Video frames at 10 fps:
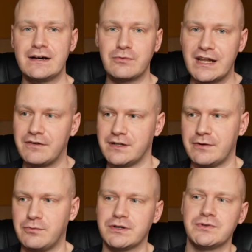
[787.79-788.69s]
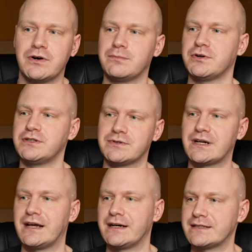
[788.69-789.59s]
whenever they want to onboard new
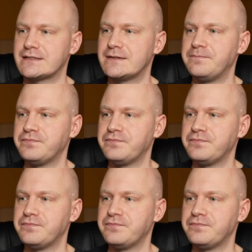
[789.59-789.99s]
clients.